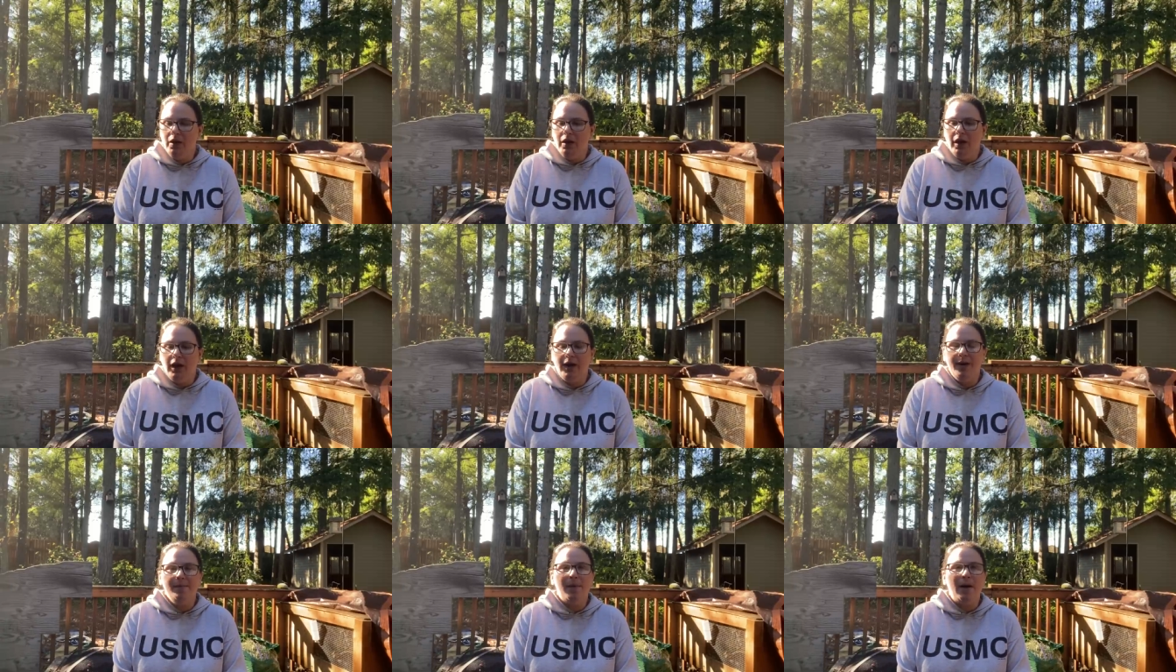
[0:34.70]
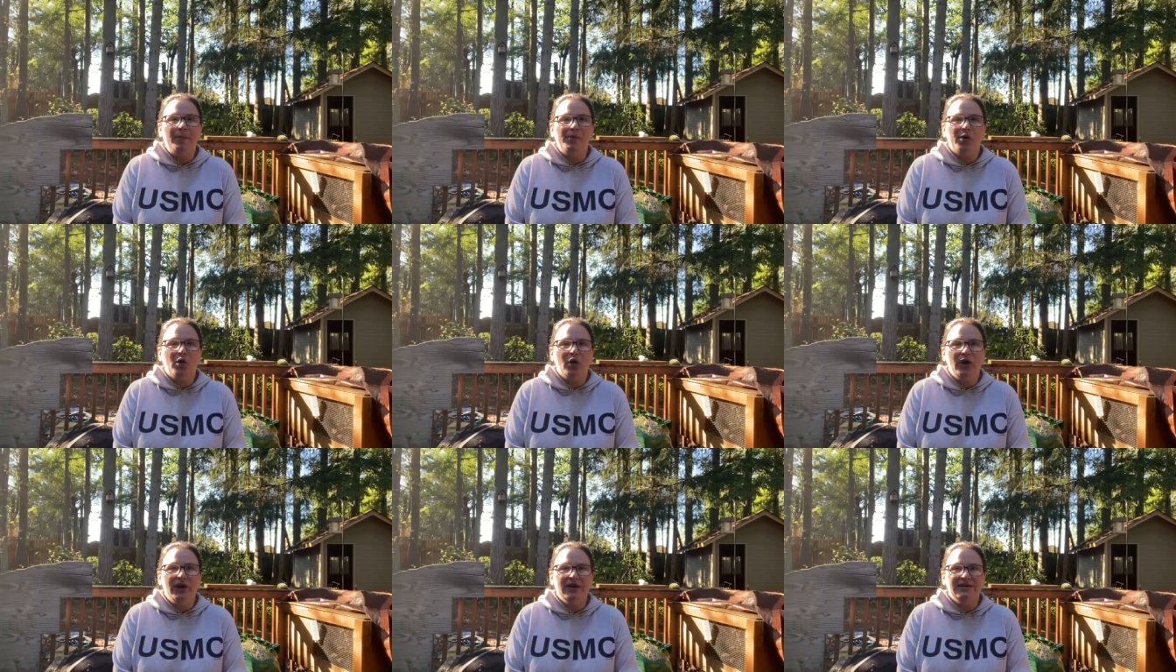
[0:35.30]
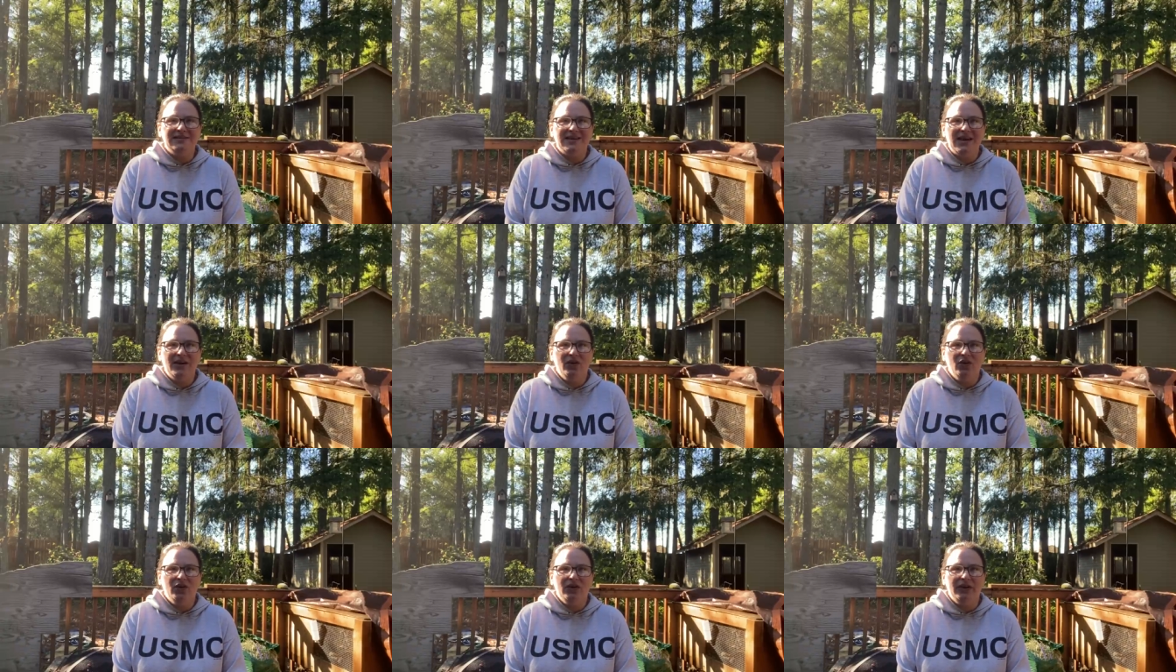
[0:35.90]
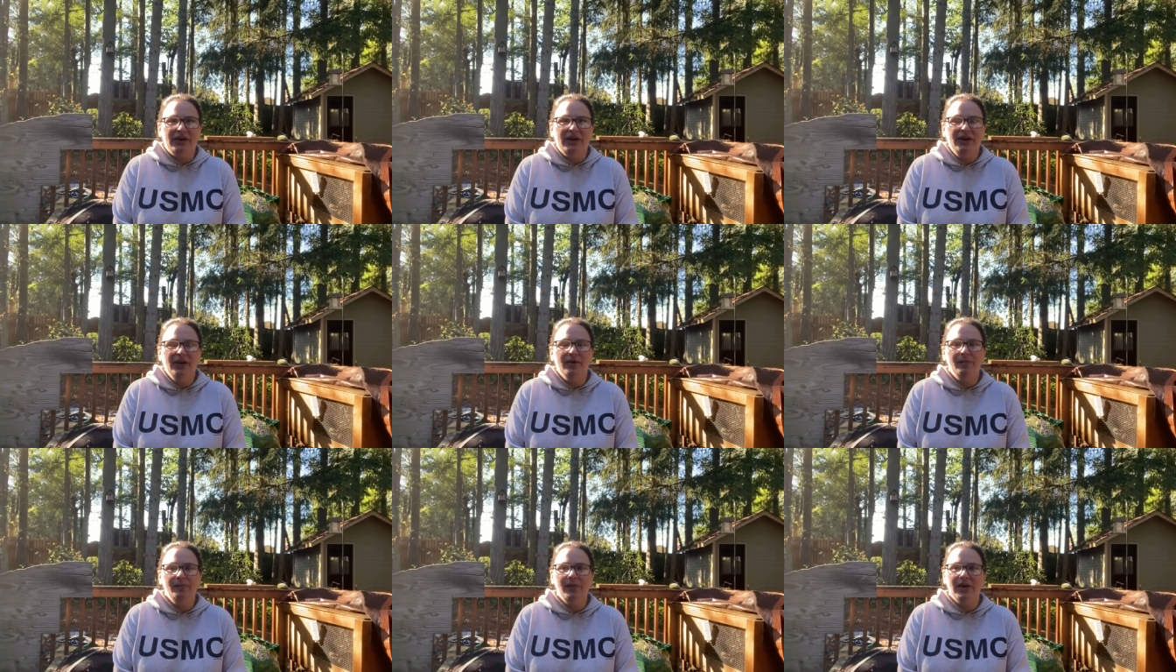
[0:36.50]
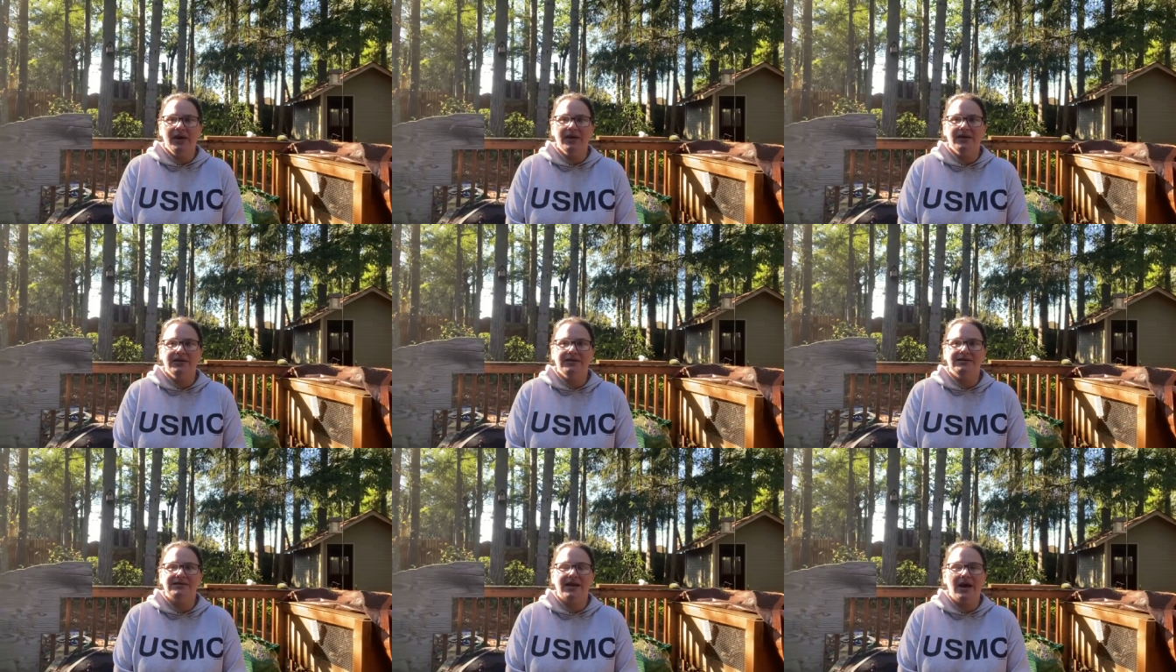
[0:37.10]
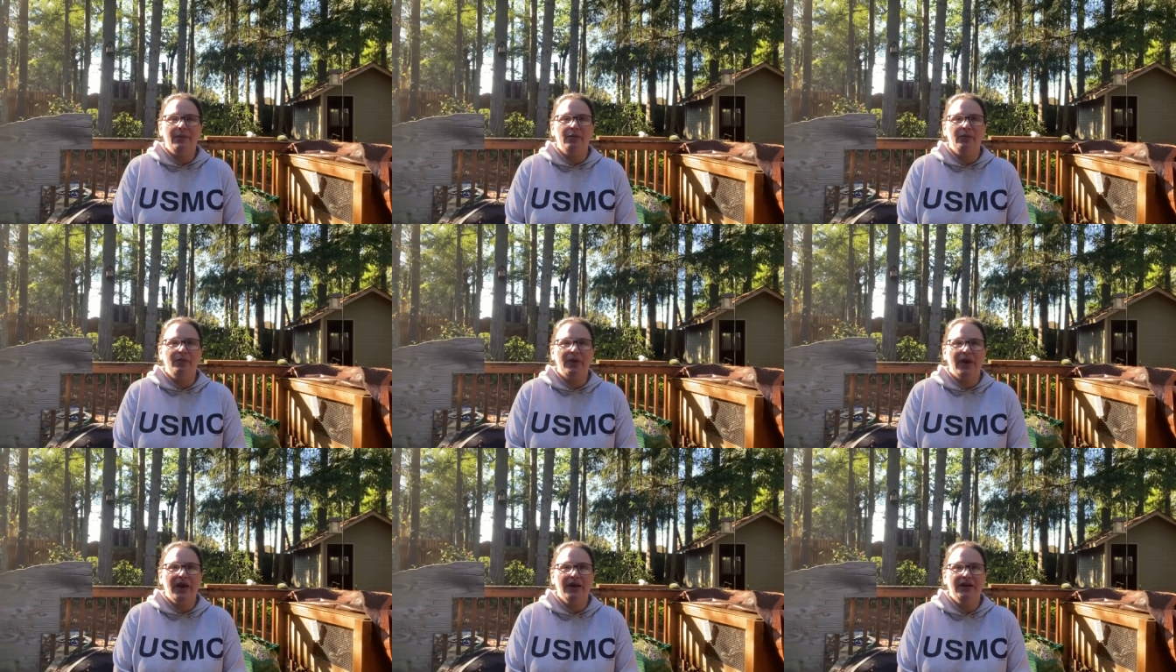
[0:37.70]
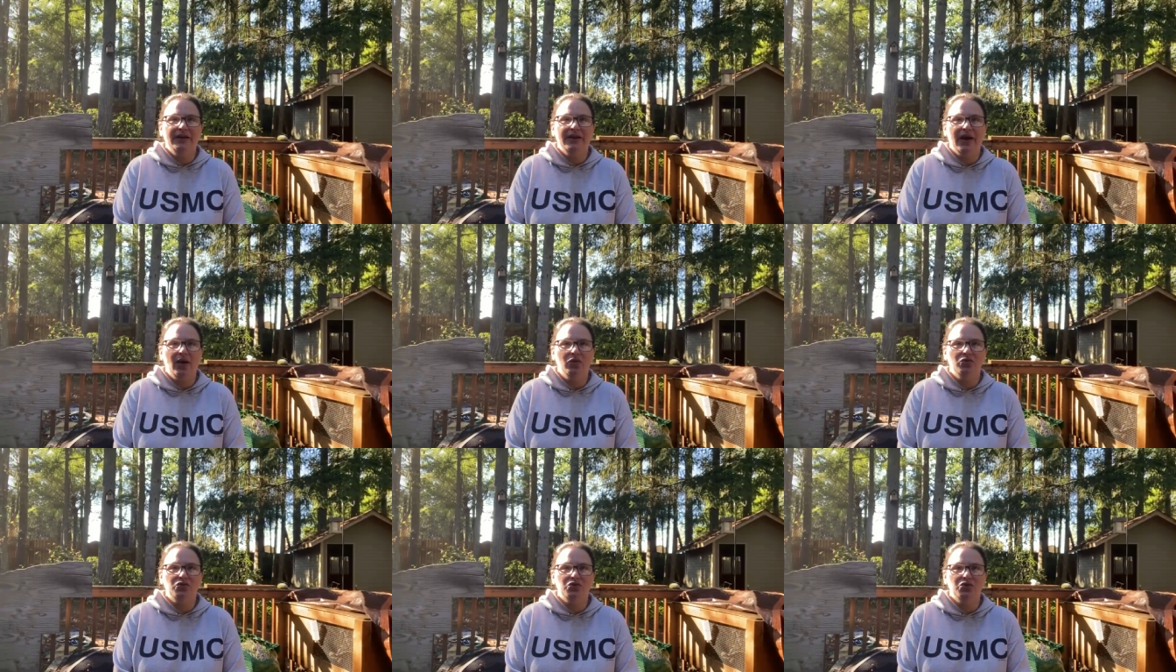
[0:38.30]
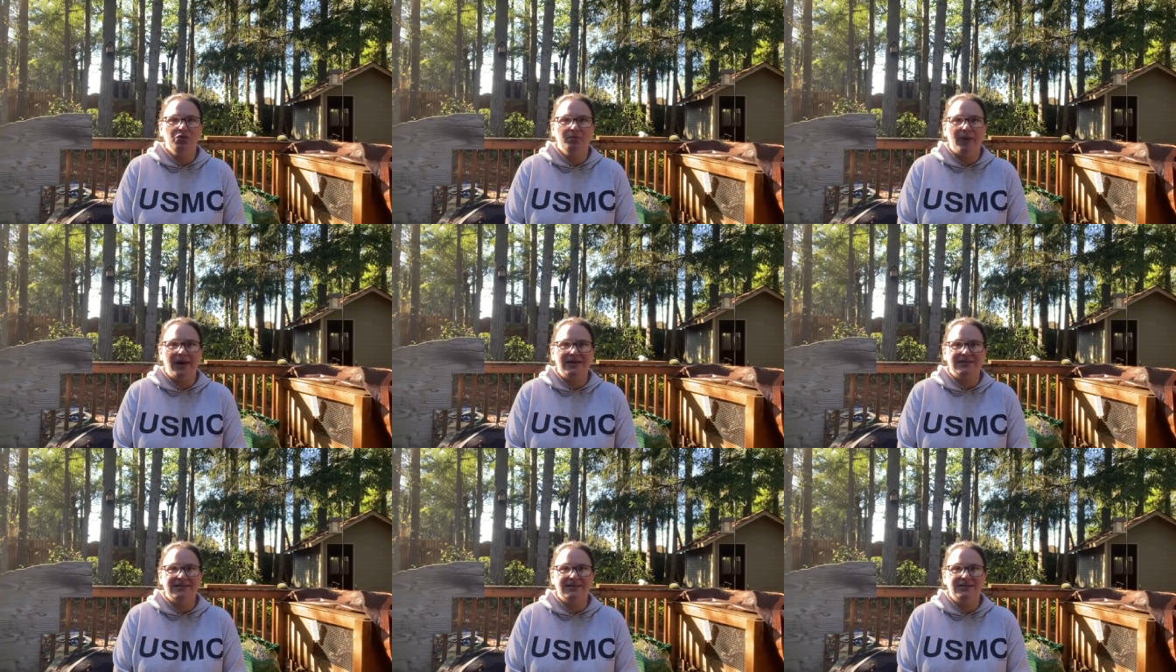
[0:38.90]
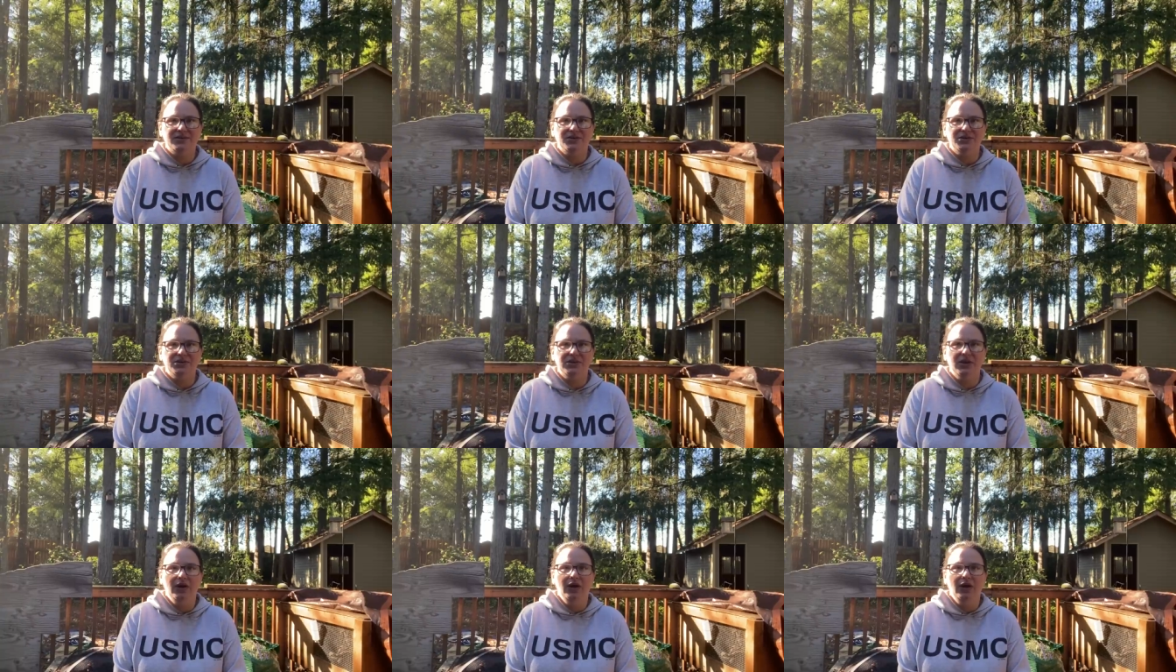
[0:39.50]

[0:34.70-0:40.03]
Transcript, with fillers: Um, I'm recording a day early because I will be heading down to my sister's